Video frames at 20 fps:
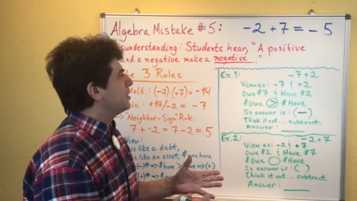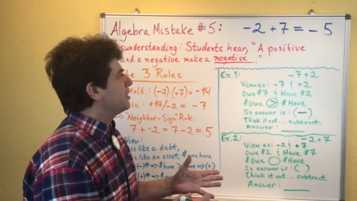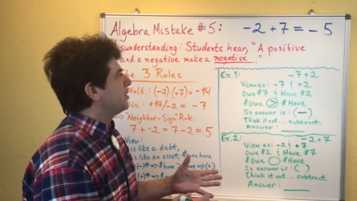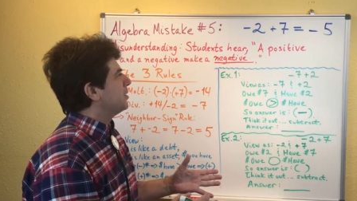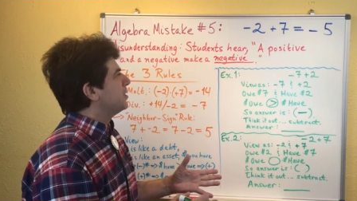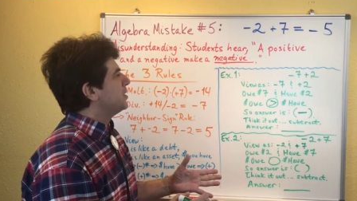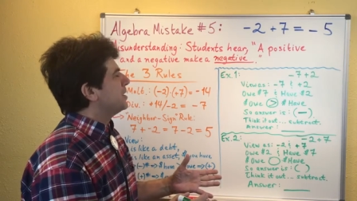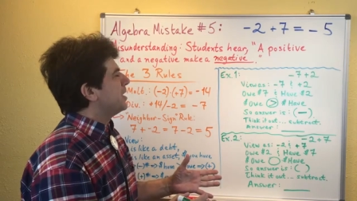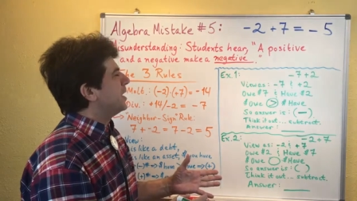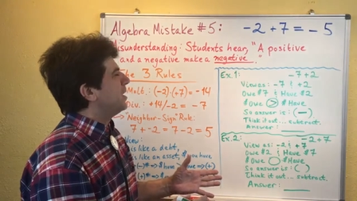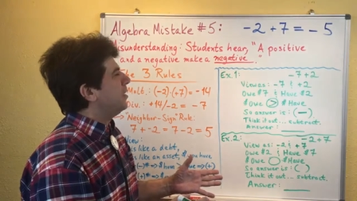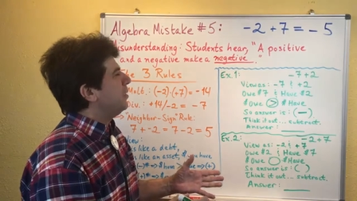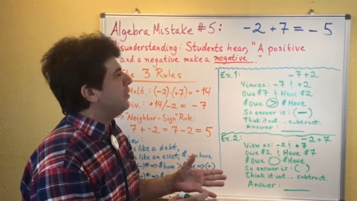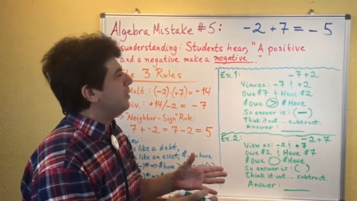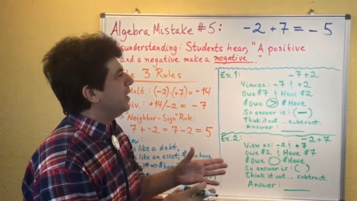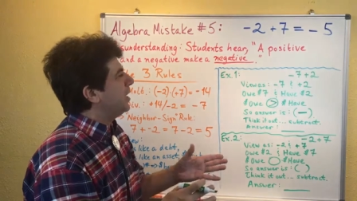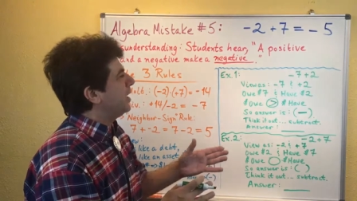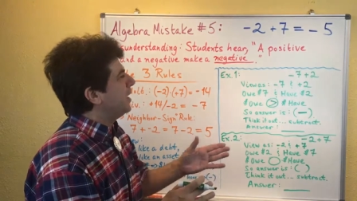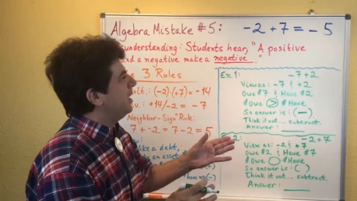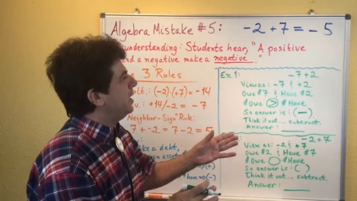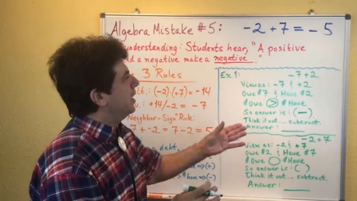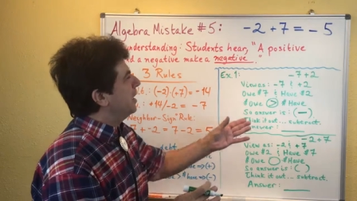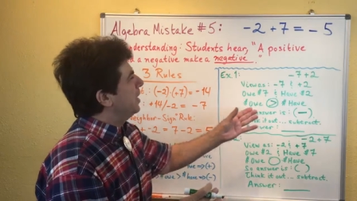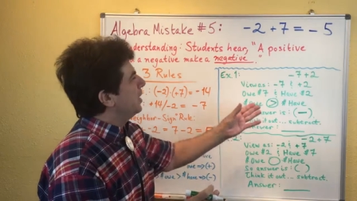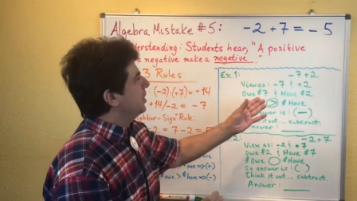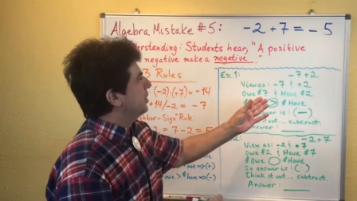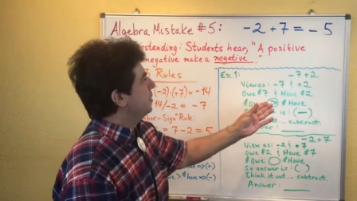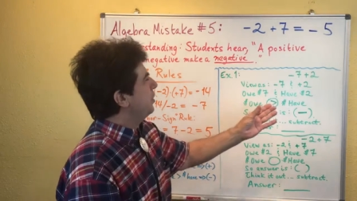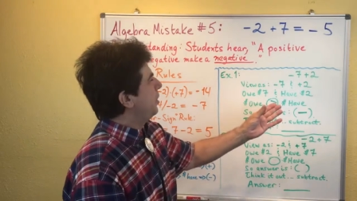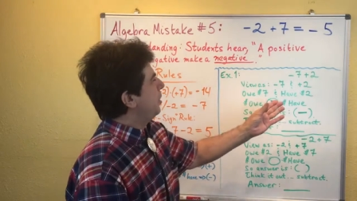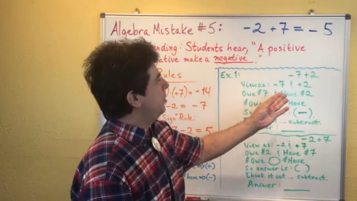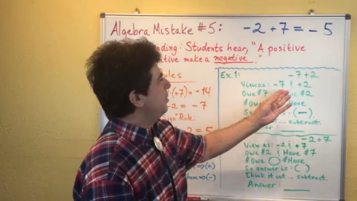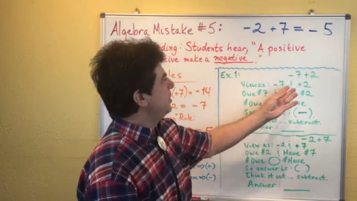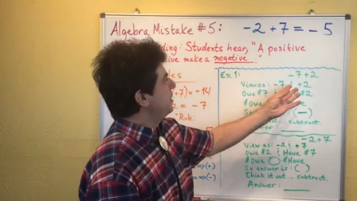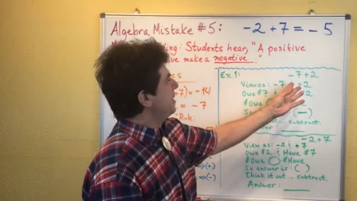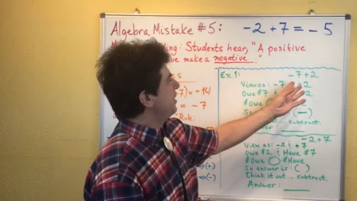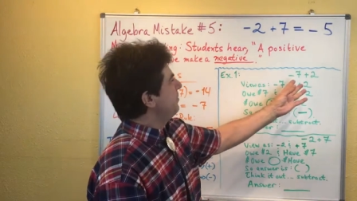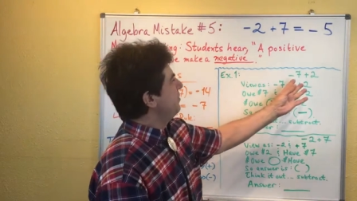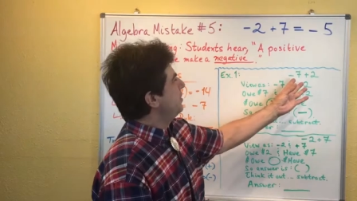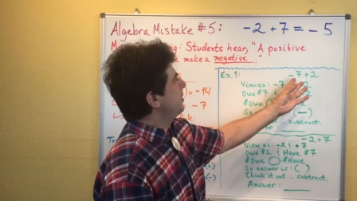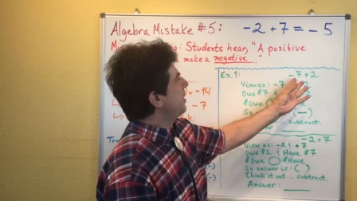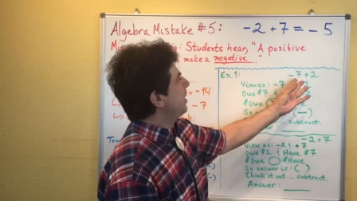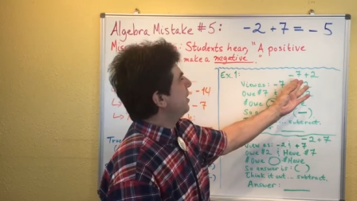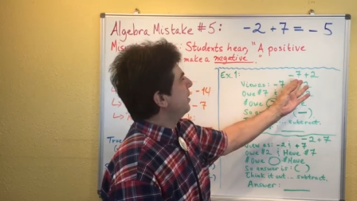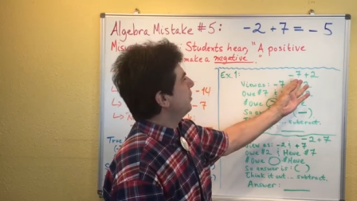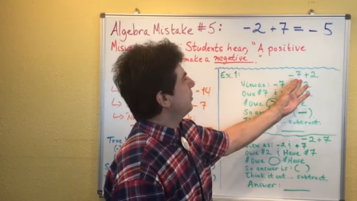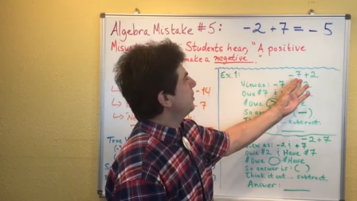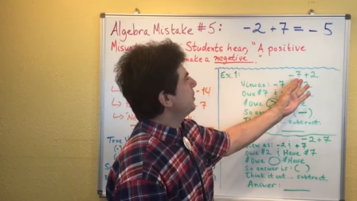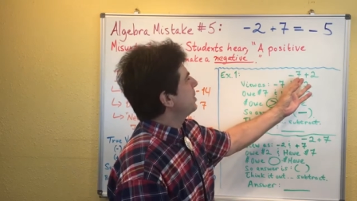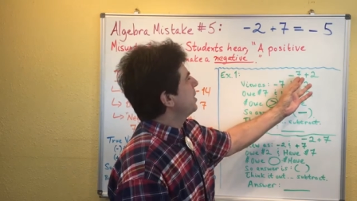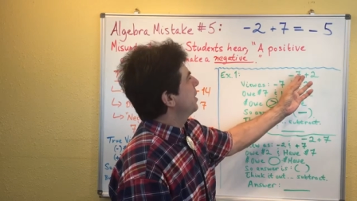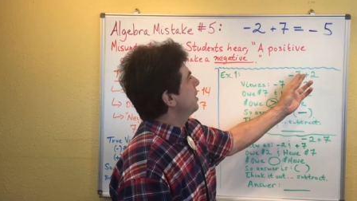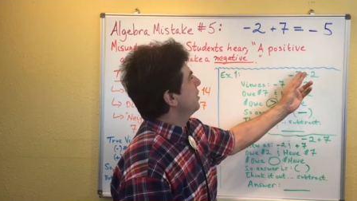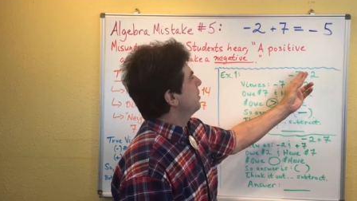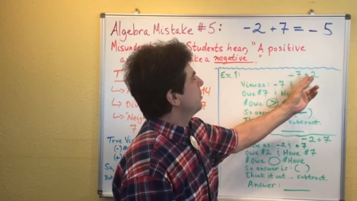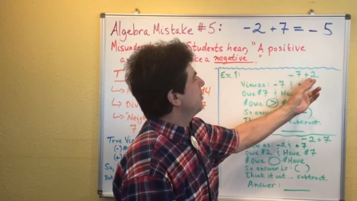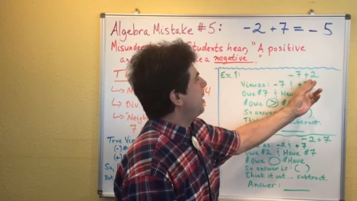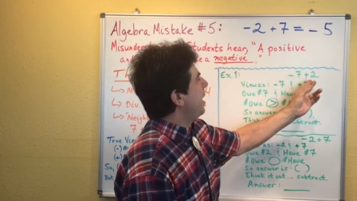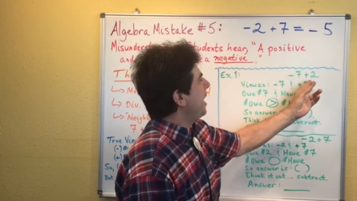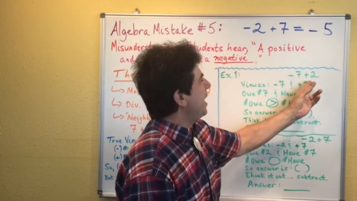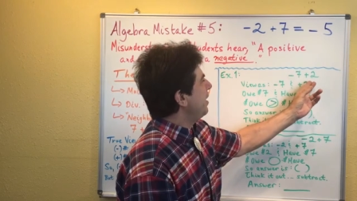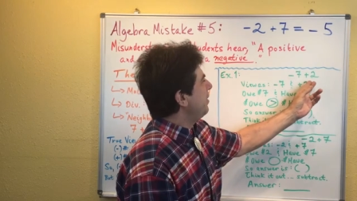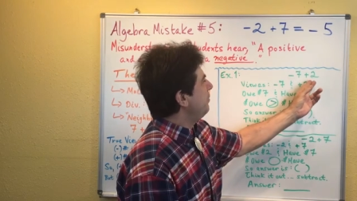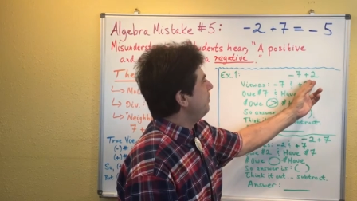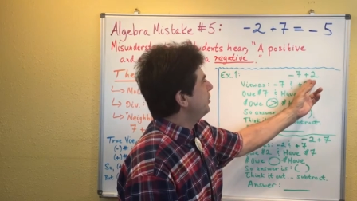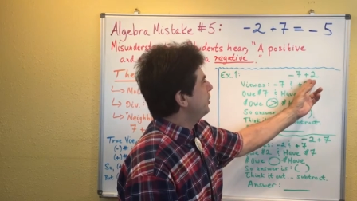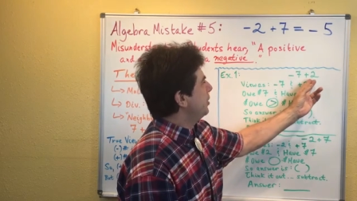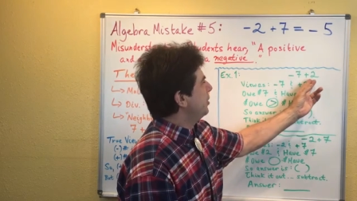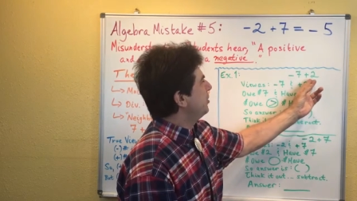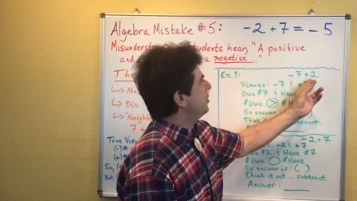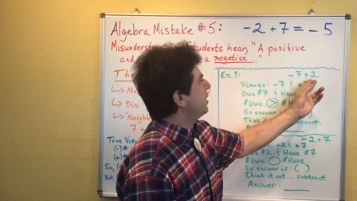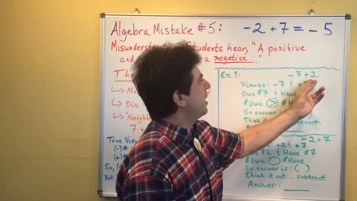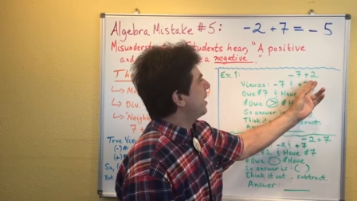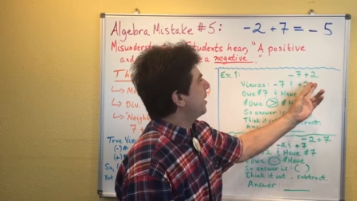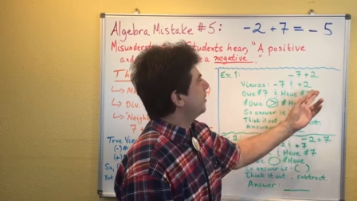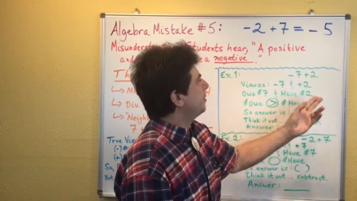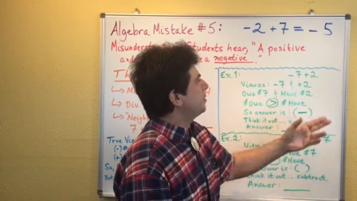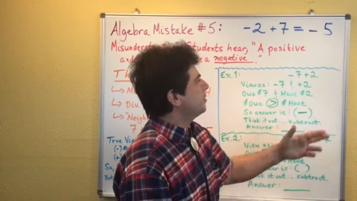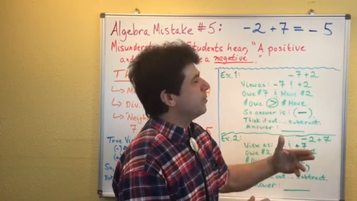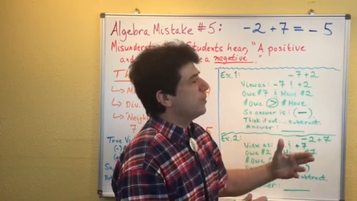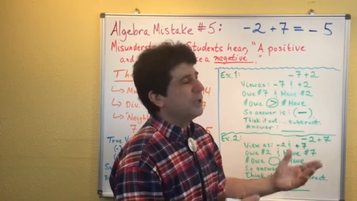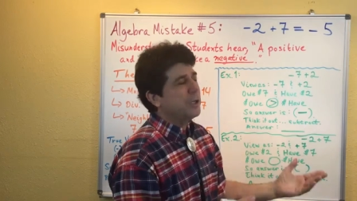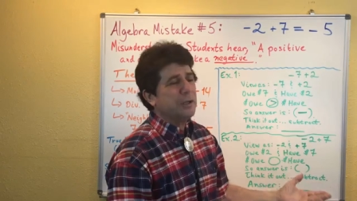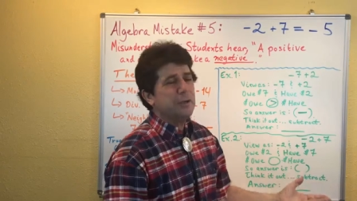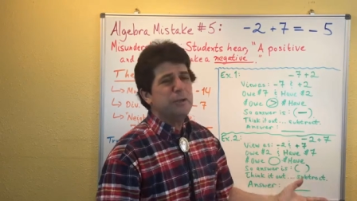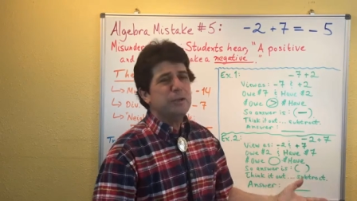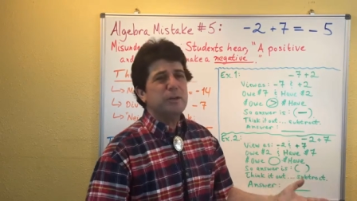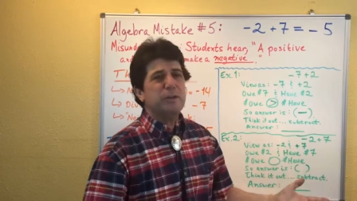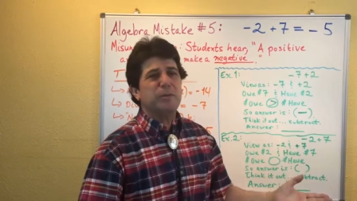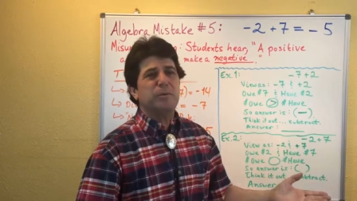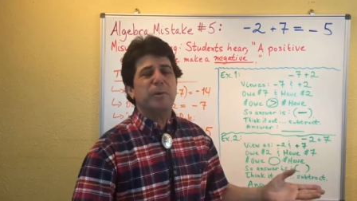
So you say, okay, you owe $7, you have $2. What do?